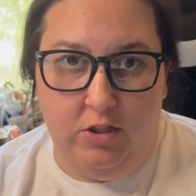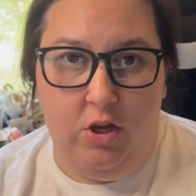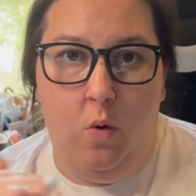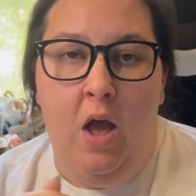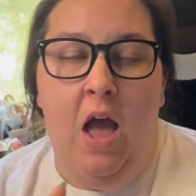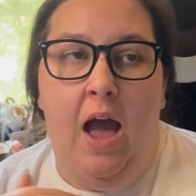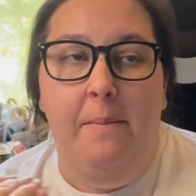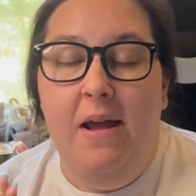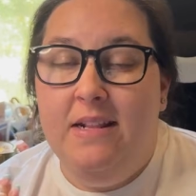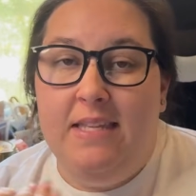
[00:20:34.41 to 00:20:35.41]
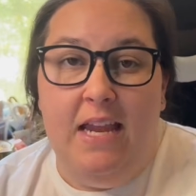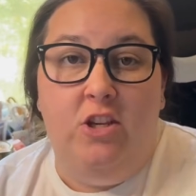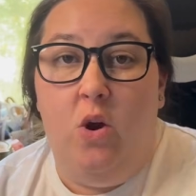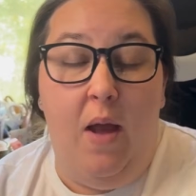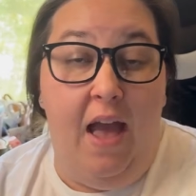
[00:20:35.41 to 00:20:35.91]
So I'm not saying
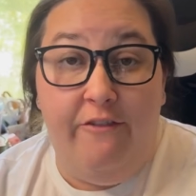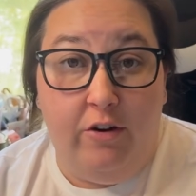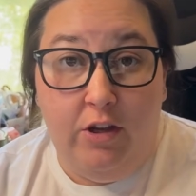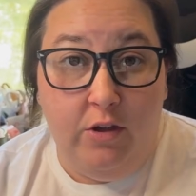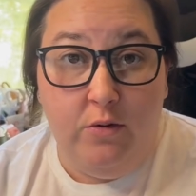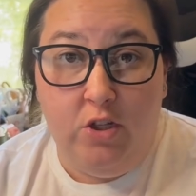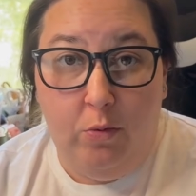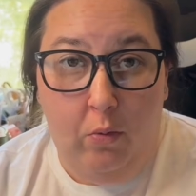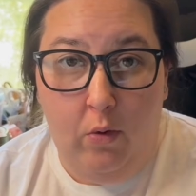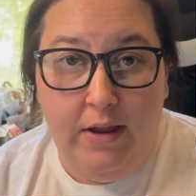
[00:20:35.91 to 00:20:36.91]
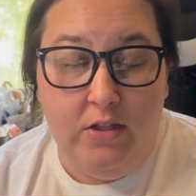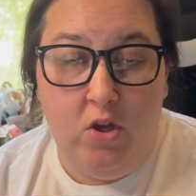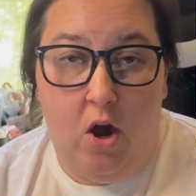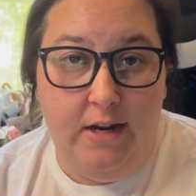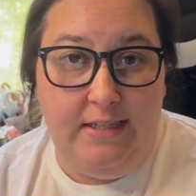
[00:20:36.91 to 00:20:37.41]
don't ever use your points
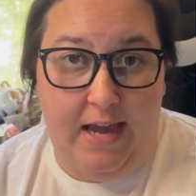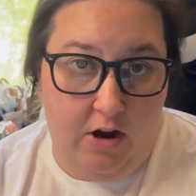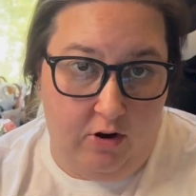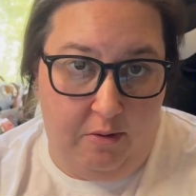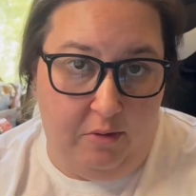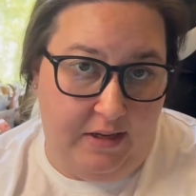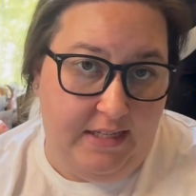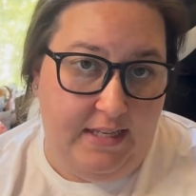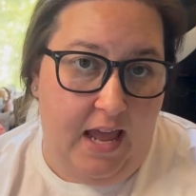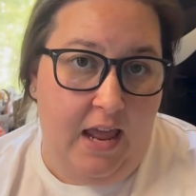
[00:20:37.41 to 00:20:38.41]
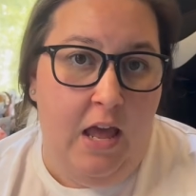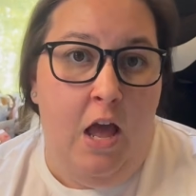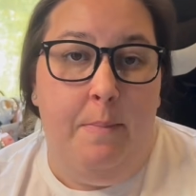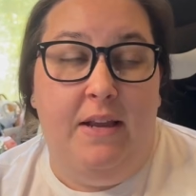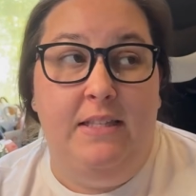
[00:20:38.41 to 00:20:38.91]
on a Saturday release day,
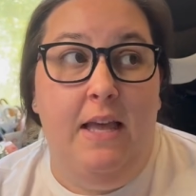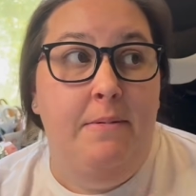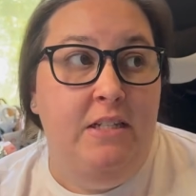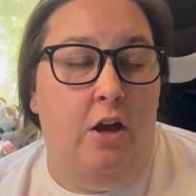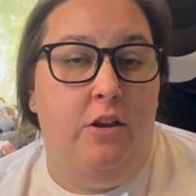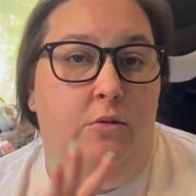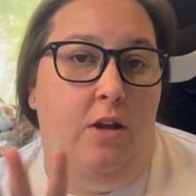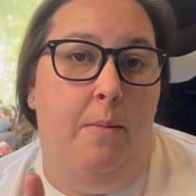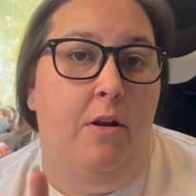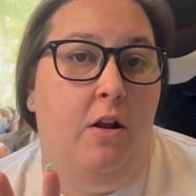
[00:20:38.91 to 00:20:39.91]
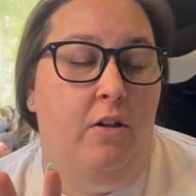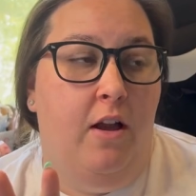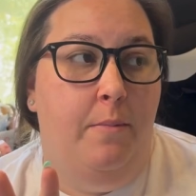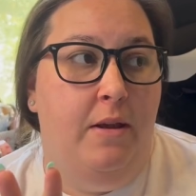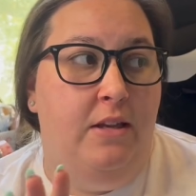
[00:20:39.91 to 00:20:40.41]
because let me tell you, Diamond Art
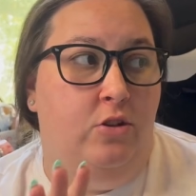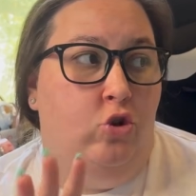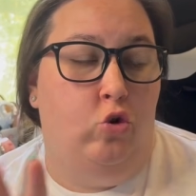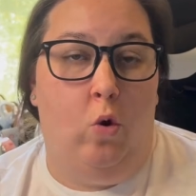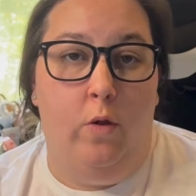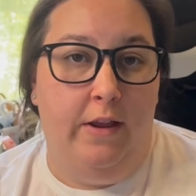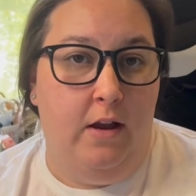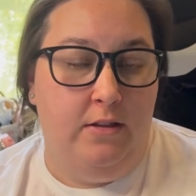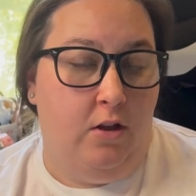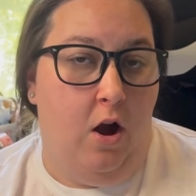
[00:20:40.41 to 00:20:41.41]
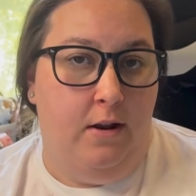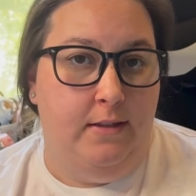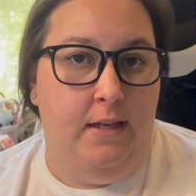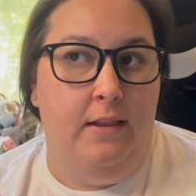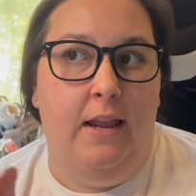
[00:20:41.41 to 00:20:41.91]
Club is trolling us
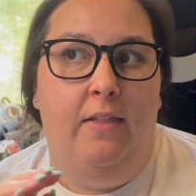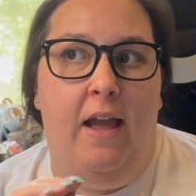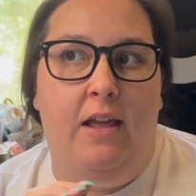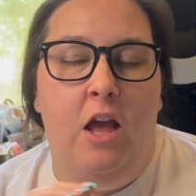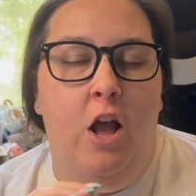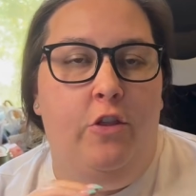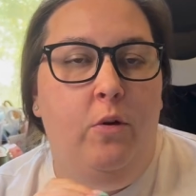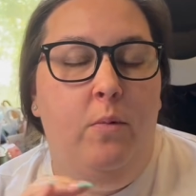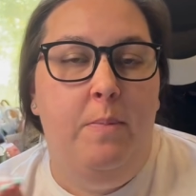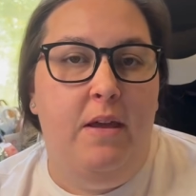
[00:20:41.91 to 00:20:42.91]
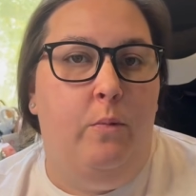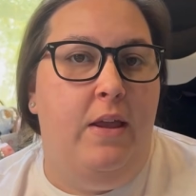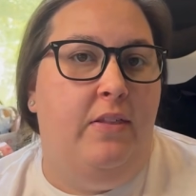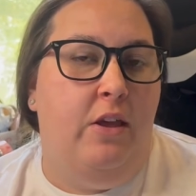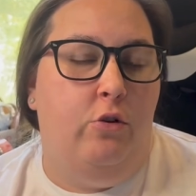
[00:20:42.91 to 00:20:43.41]
constantly. Like, there will be a
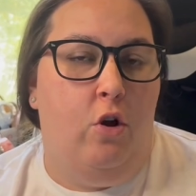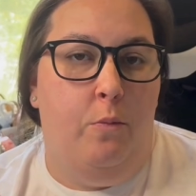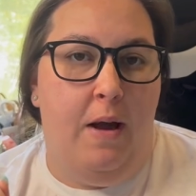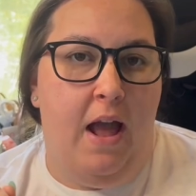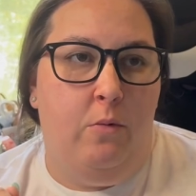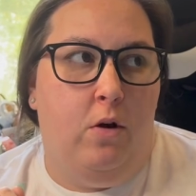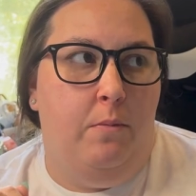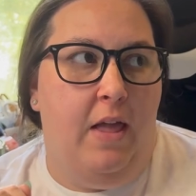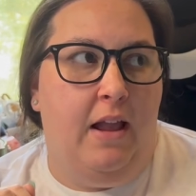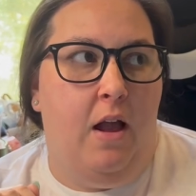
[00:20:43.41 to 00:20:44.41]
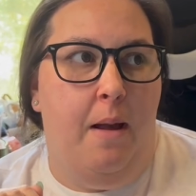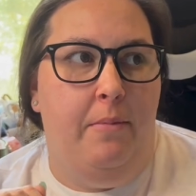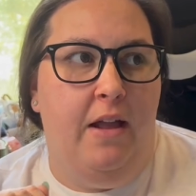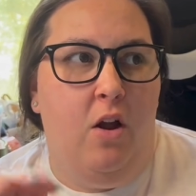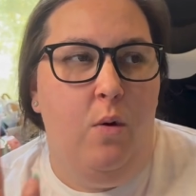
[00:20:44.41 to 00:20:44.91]
week that'll go by where I'm
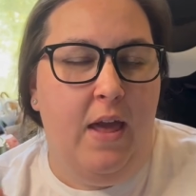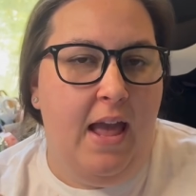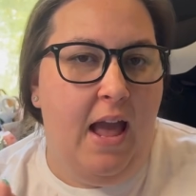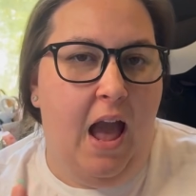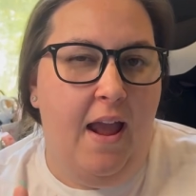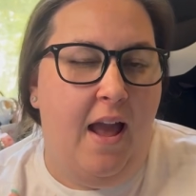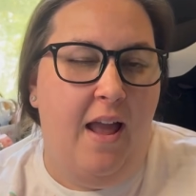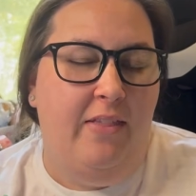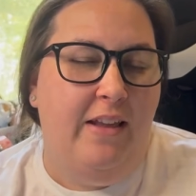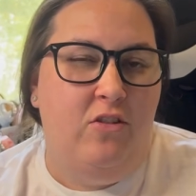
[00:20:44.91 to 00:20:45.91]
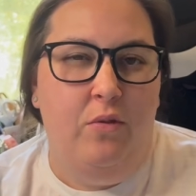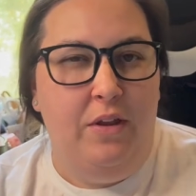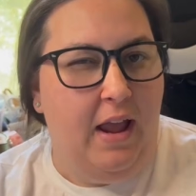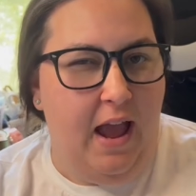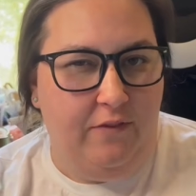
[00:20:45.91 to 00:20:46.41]
like, okay, I like don't
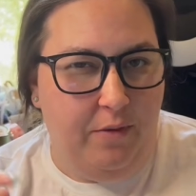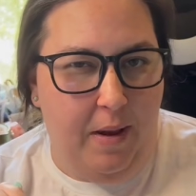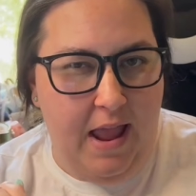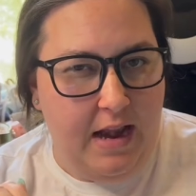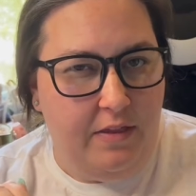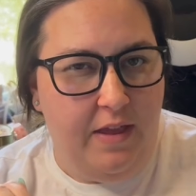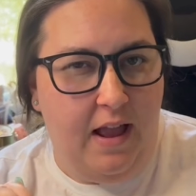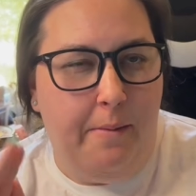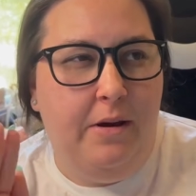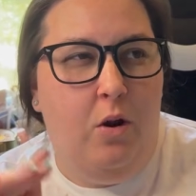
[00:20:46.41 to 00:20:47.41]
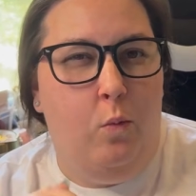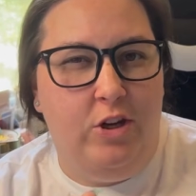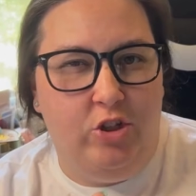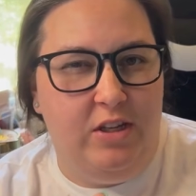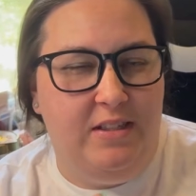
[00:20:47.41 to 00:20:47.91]
think I have to buy anything. I'm gonna
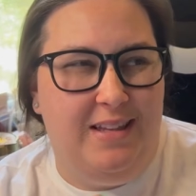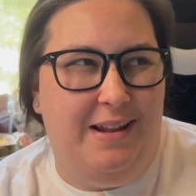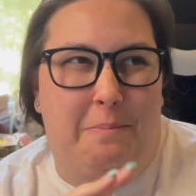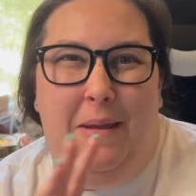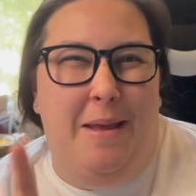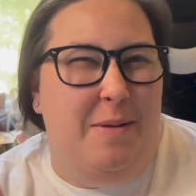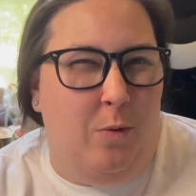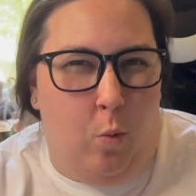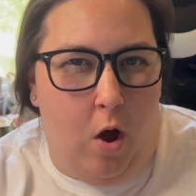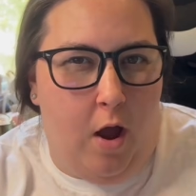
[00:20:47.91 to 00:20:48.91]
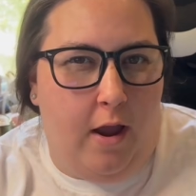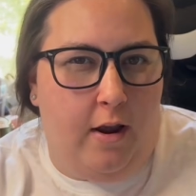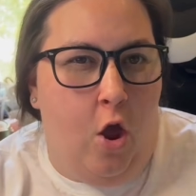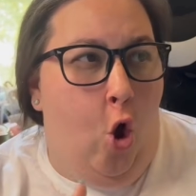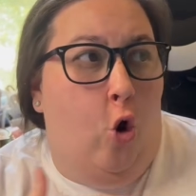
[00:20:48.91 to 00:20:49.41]
wish list like maybe
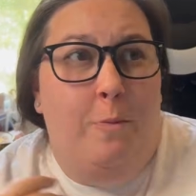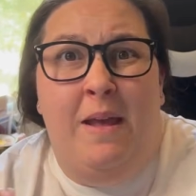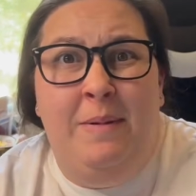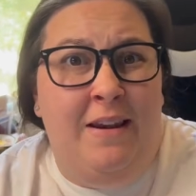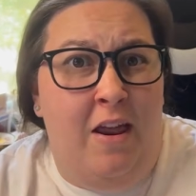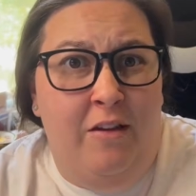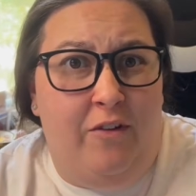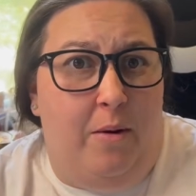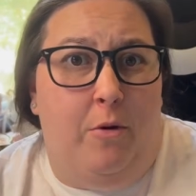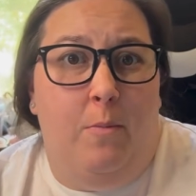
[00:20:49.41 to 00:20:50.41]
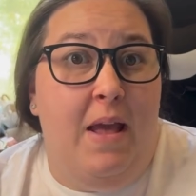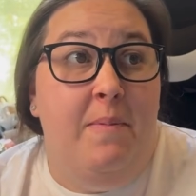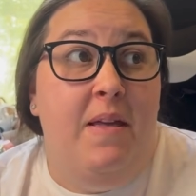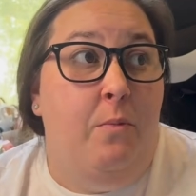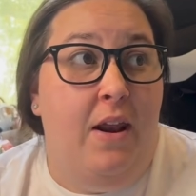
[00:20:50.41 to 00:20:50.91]
1, or maybe none of them, or
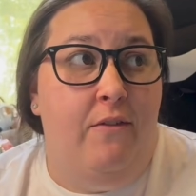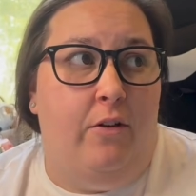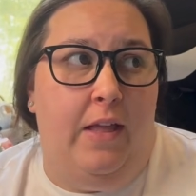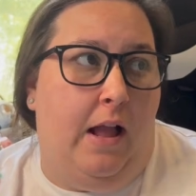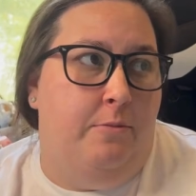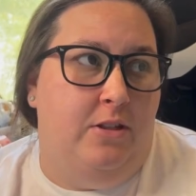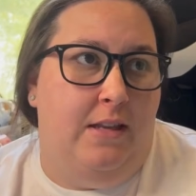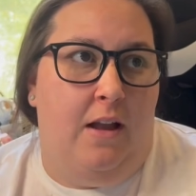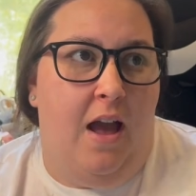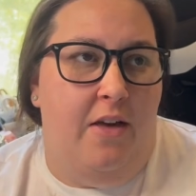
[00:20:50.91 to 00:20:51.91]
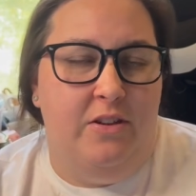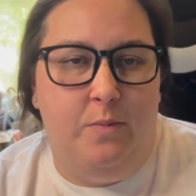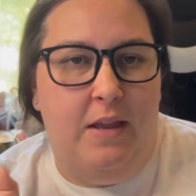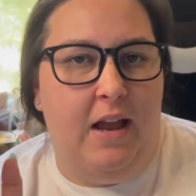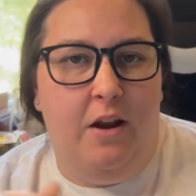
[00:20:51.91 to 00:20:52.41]
maybe whatever. Like, I'm just like, this
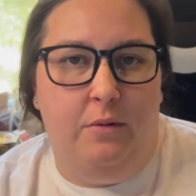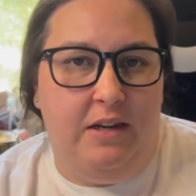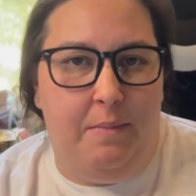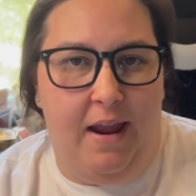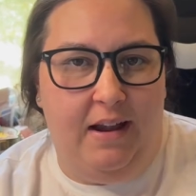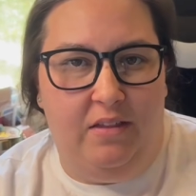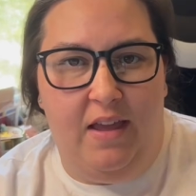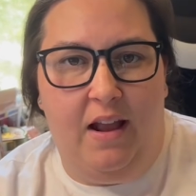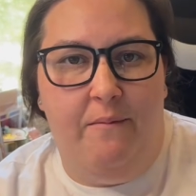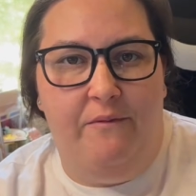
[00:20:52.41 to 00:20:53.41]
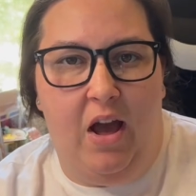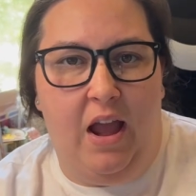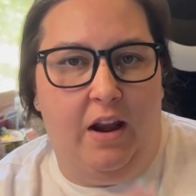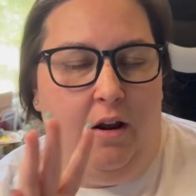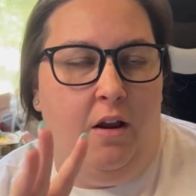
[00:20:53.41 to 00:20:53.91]
week I don't need to buy anything, I'm
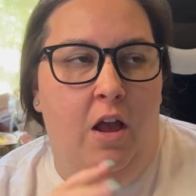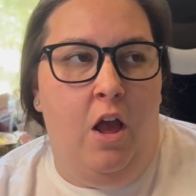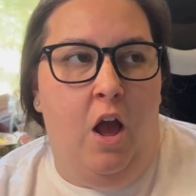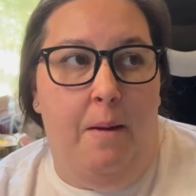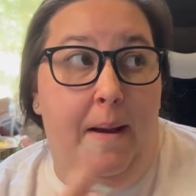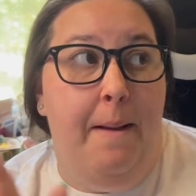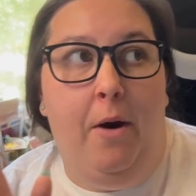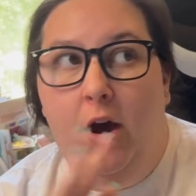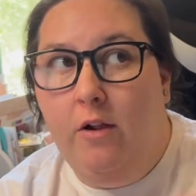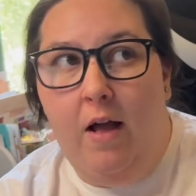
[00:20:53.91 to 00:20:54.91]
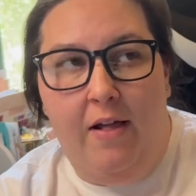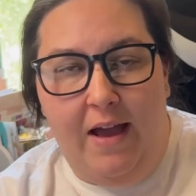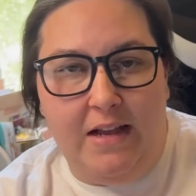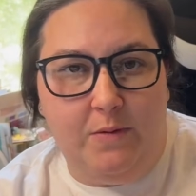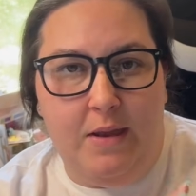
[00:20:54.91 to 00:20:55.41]
fine. Or I bought a lot
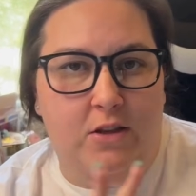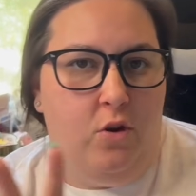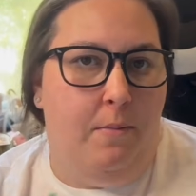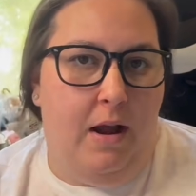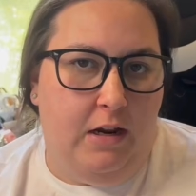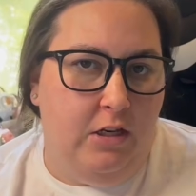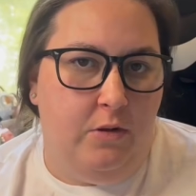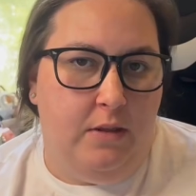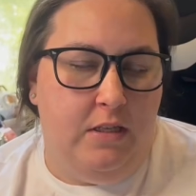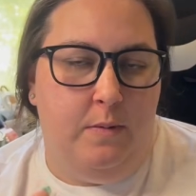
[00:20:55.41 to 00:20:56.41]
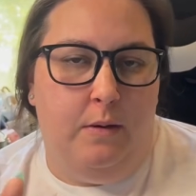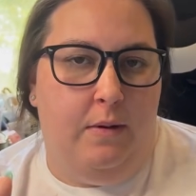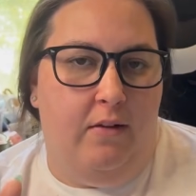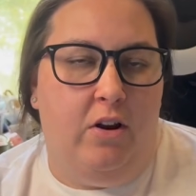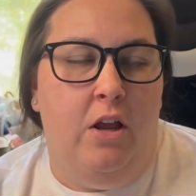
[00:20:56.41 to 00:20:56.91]
last week, so I'm not gonna do it this week,
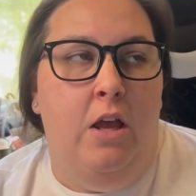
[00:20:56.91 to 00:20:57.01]
whatever.